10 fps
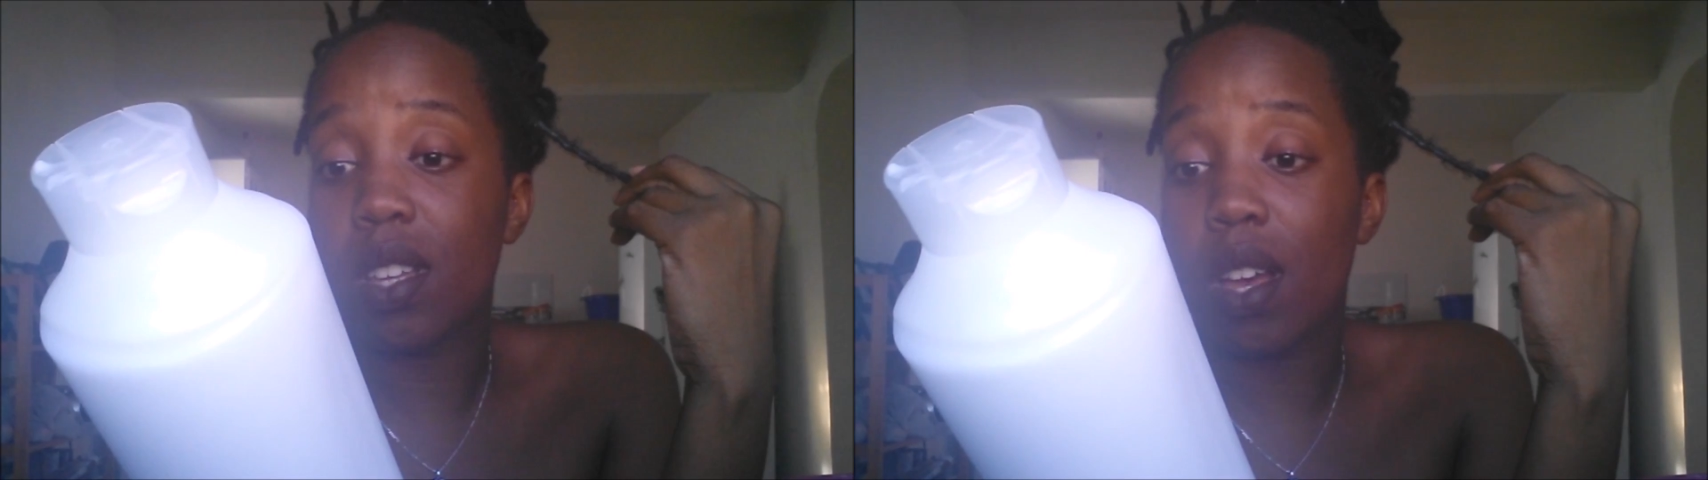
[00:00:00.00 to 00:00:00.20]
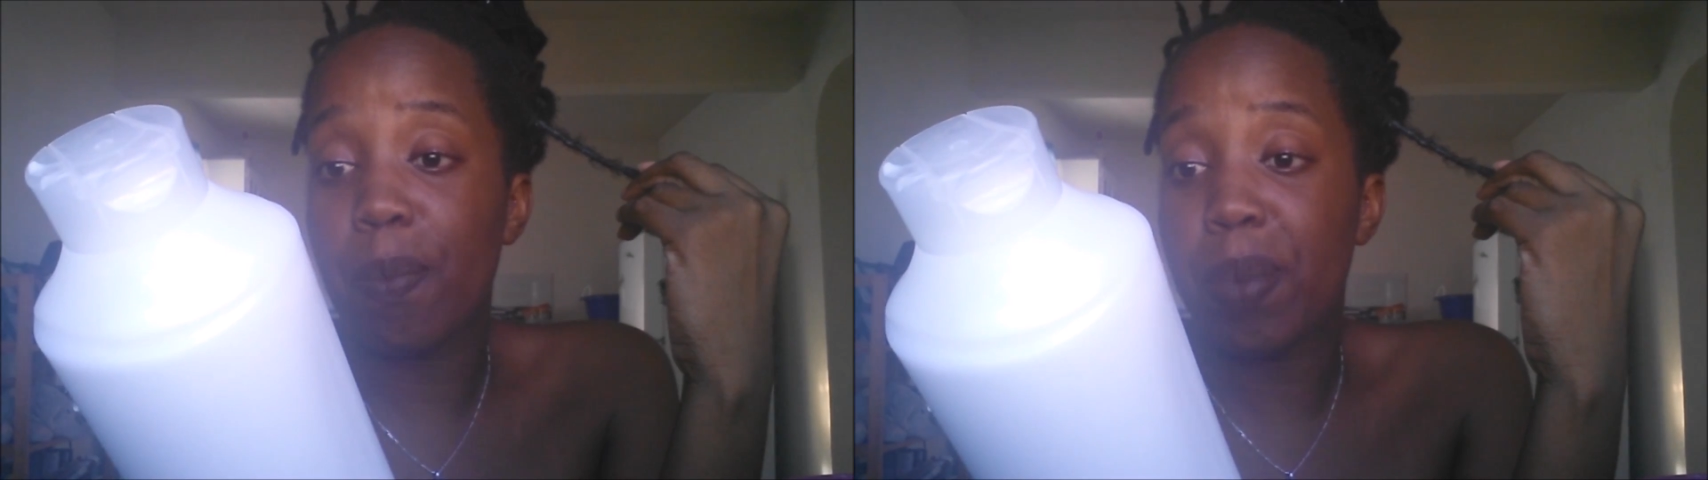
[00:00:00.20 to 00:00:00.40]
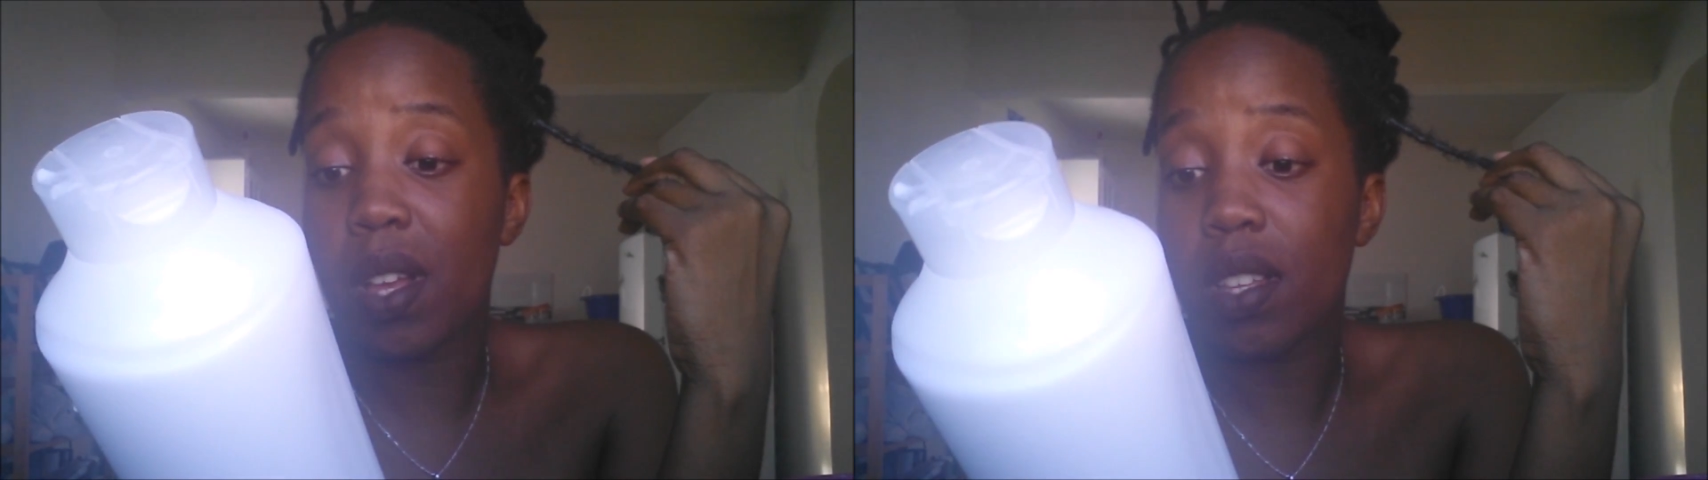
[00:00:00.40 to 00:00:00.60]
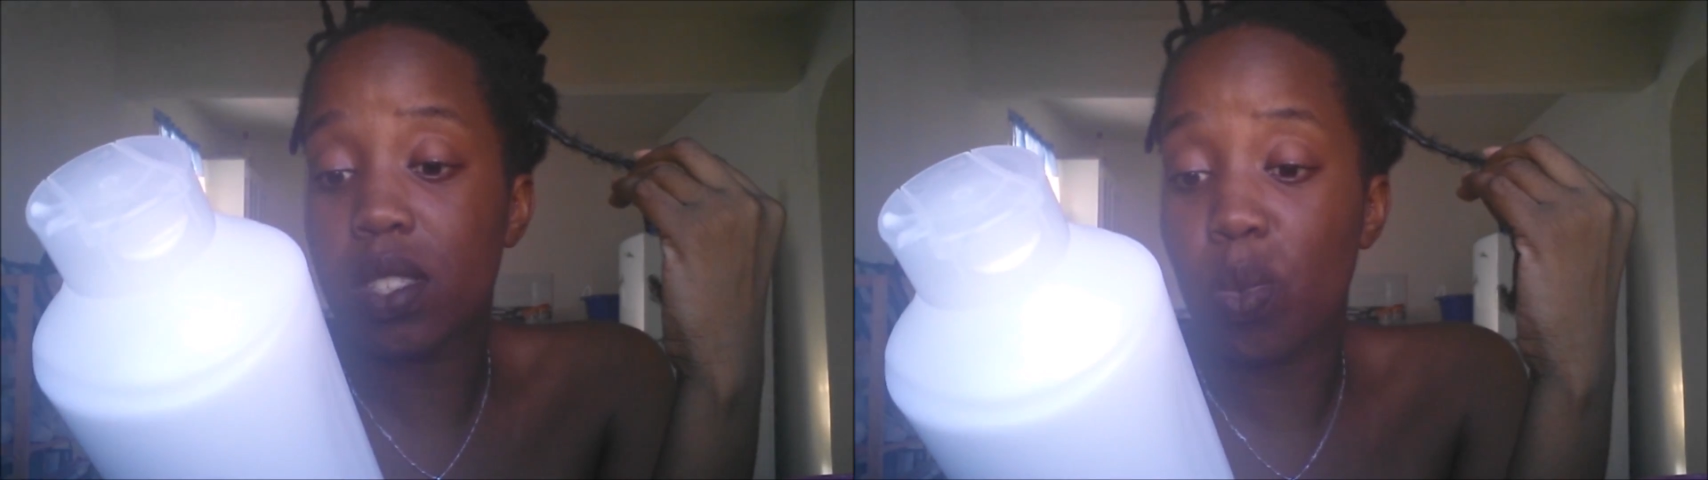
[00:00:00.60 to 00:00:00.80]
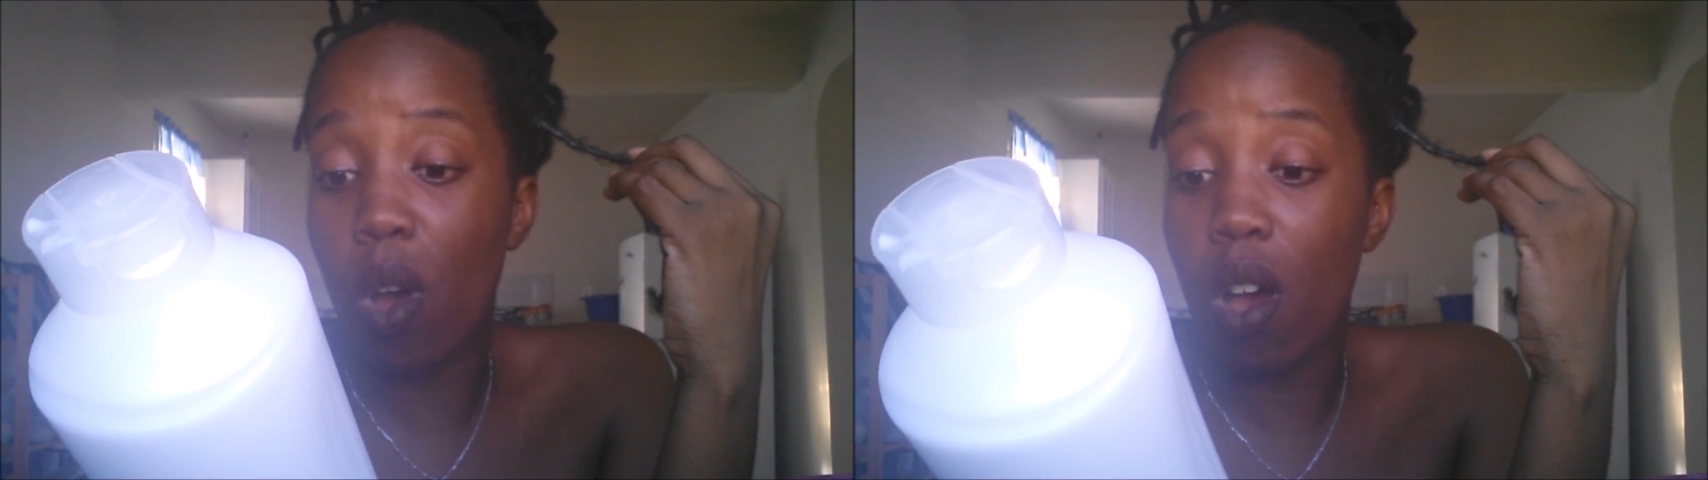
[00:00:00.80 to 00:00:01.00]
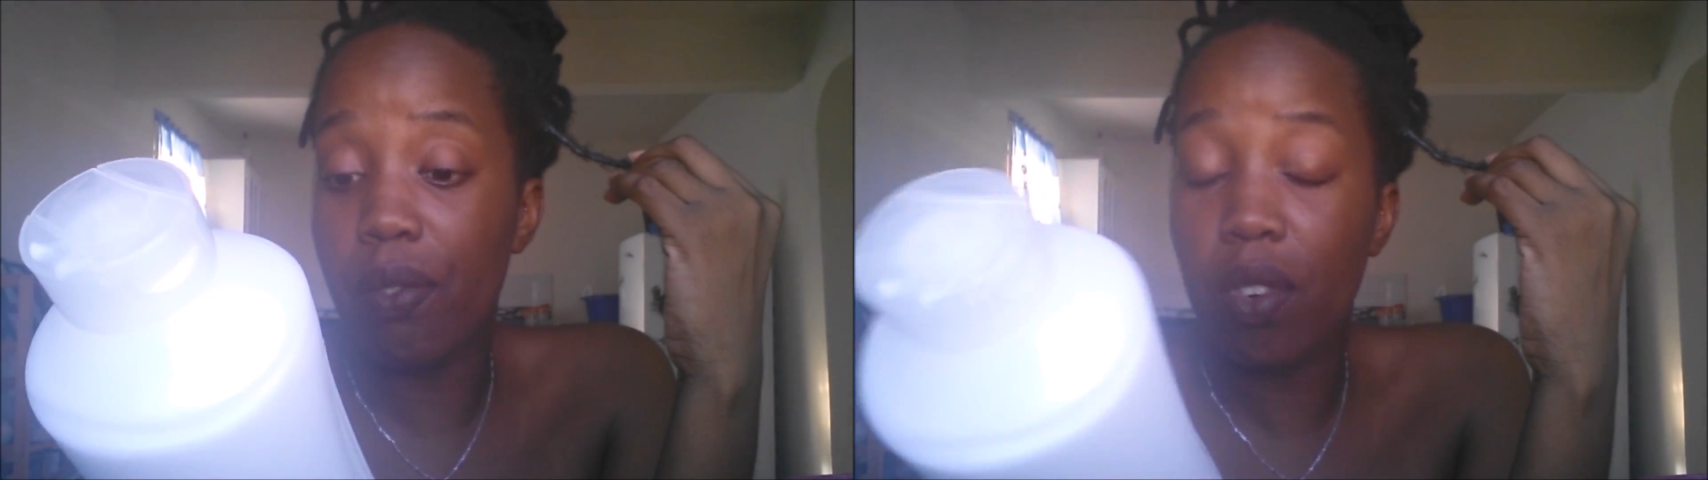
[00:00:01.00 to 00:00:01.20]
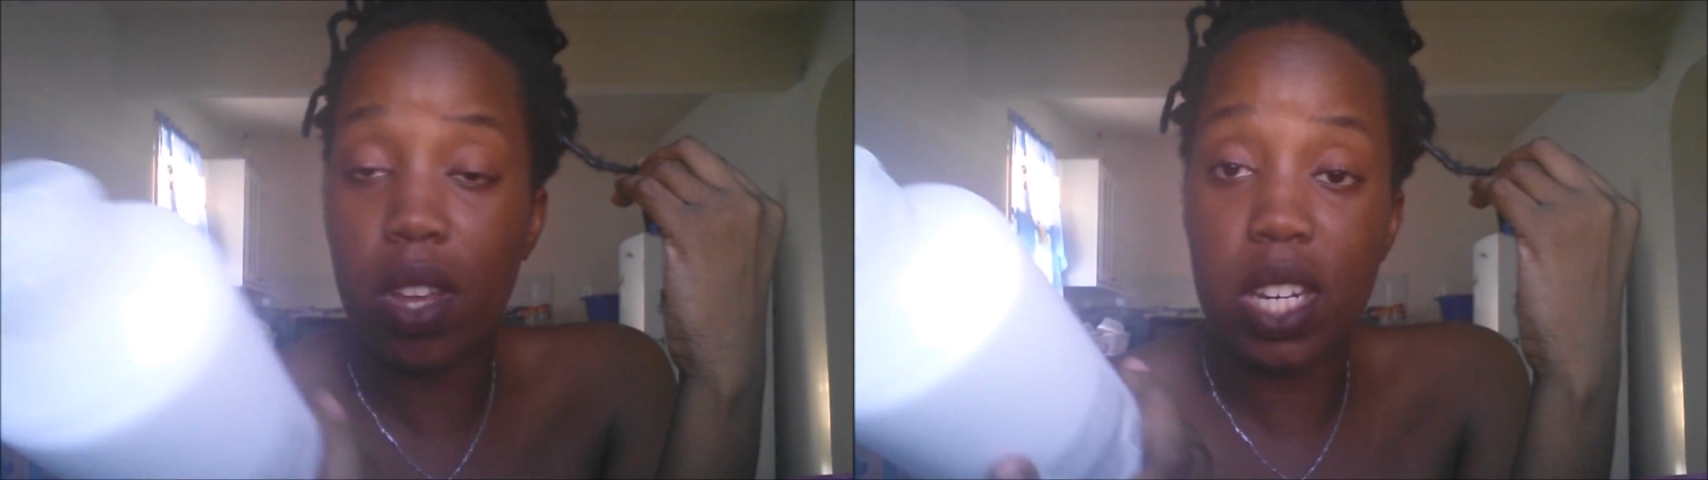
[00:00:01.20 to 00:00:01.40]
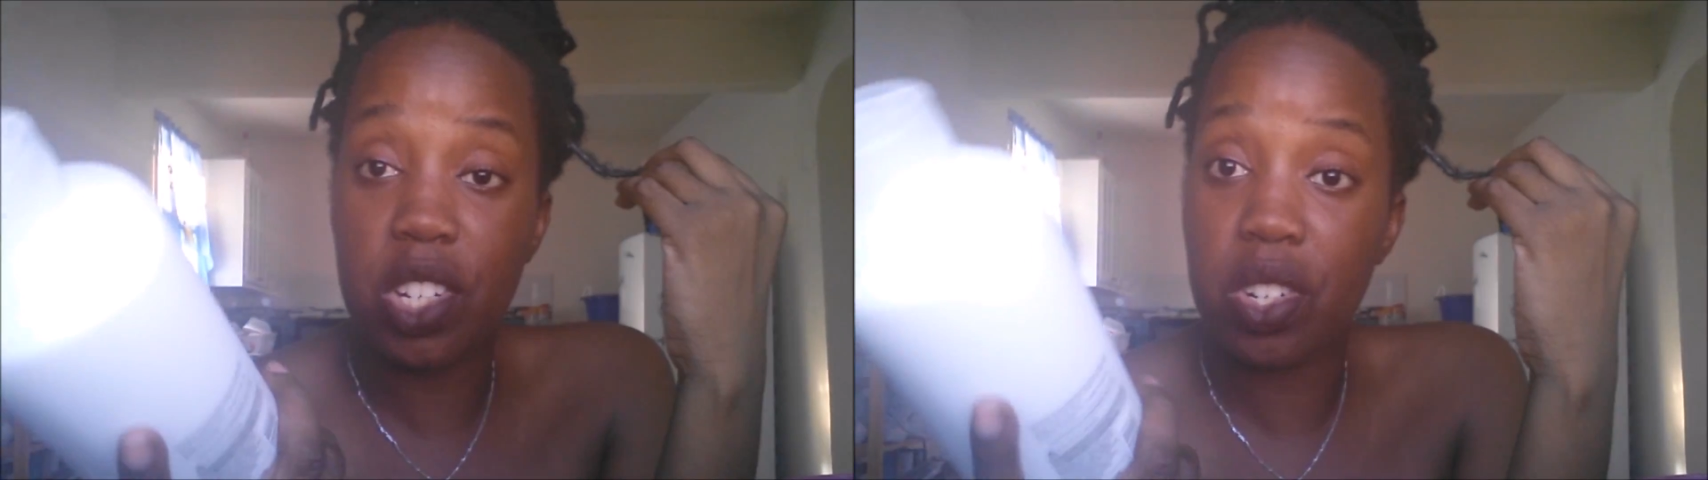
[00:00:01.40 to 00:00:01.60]
up Suave
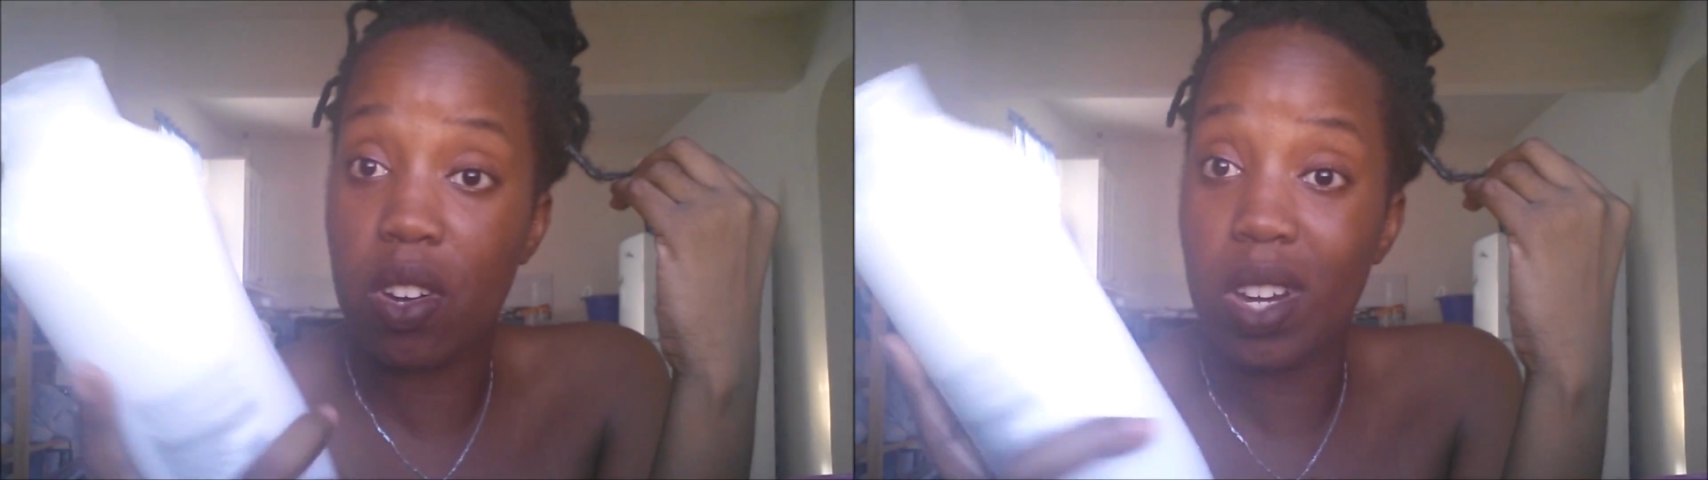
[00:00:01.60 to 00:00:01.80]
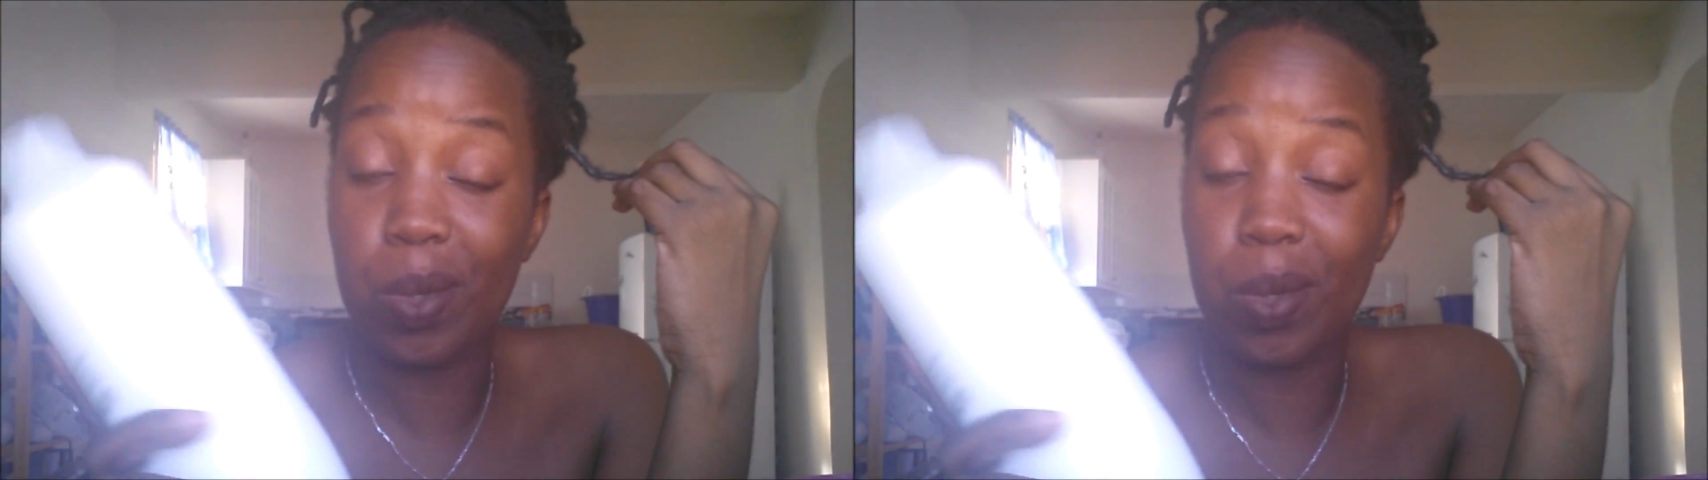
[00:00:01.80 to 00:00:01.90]
conditioner.